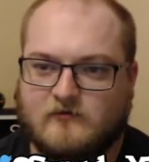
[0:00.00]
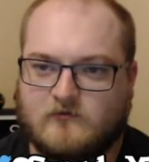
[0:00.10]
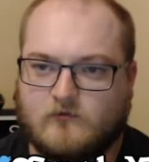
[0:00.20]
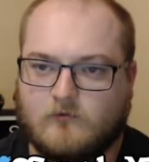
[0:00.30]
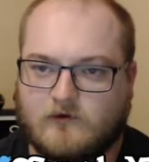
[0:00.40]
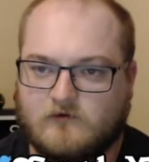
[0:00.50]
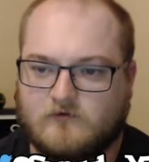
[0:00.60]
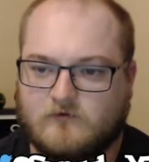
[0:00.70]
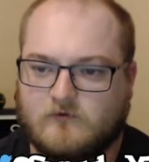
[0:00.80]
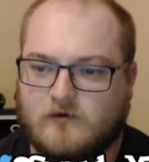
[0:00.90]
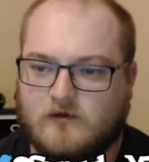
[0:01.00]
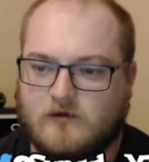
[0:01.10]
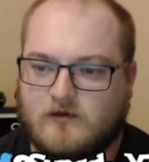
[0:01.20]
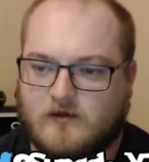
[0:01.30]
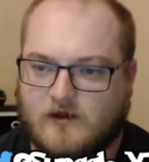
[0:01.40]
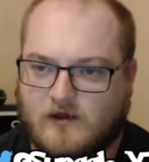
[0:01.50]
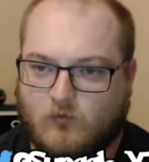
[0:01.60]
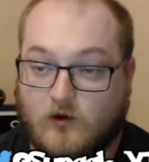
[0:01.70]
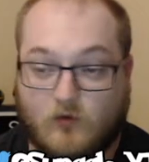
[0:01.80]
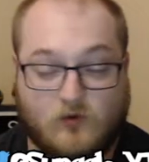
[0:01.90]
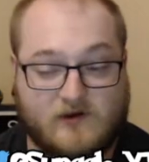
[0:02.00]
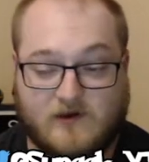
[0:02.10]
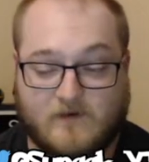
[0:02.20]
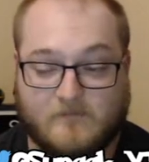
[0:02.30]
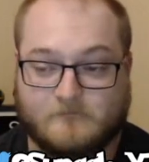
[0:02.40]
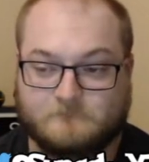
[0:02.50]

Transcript: So what we're gonna do, uh, while we're here,